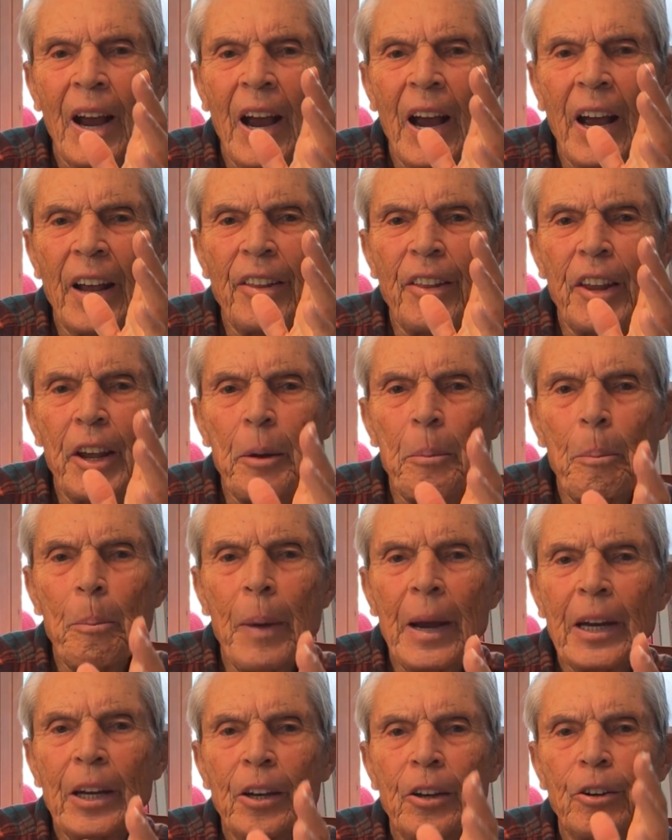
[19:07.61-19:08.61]
and they're
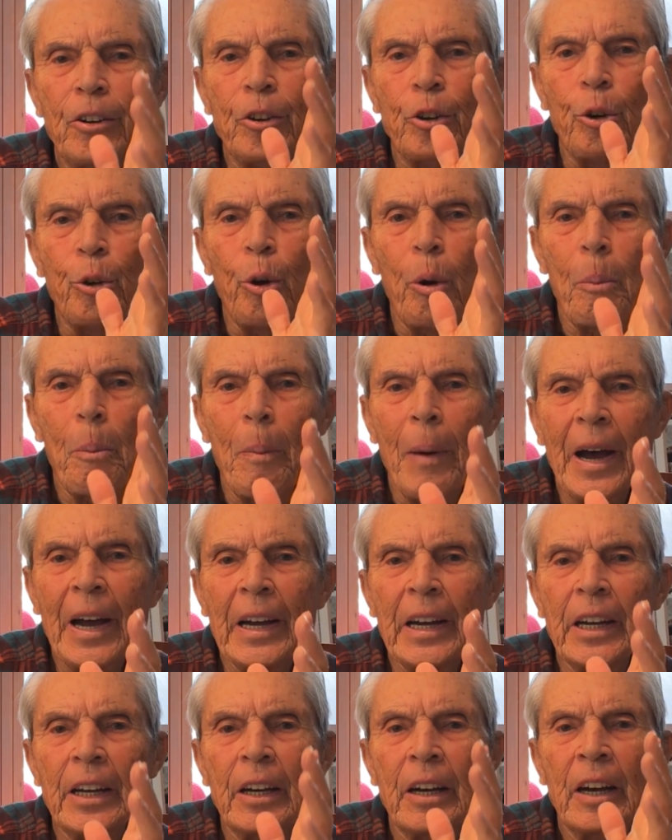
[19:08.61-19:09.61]
meant to
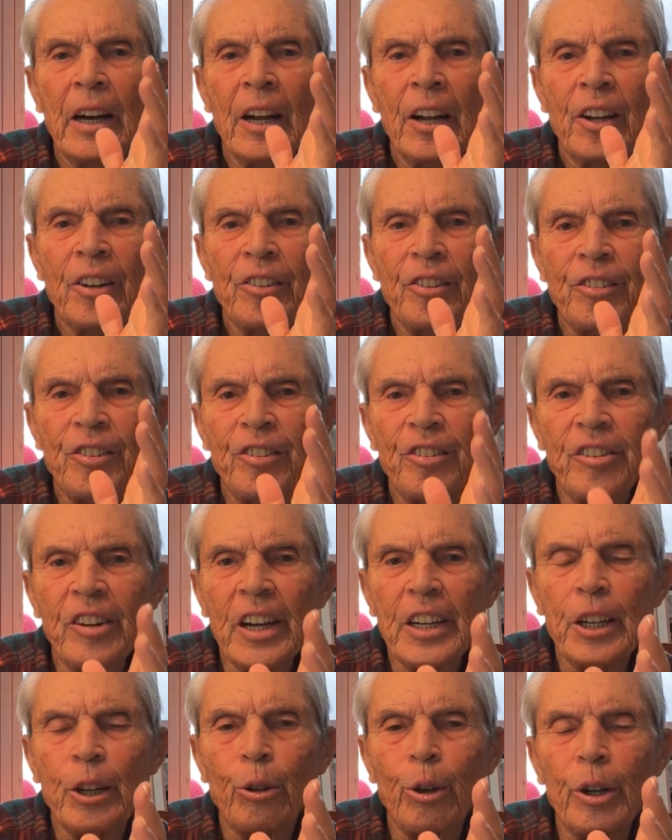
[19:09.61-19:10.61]
remain
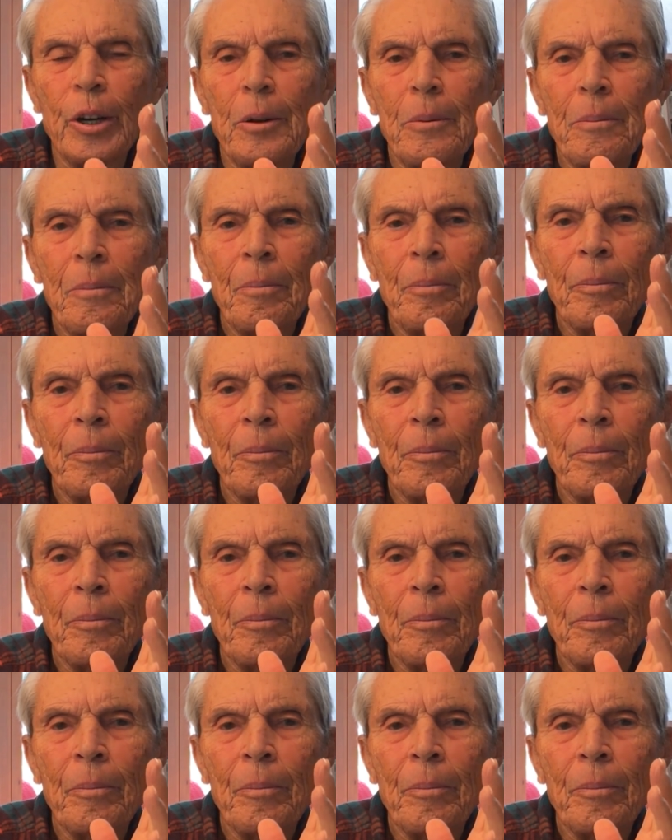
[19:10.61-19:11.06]
sacred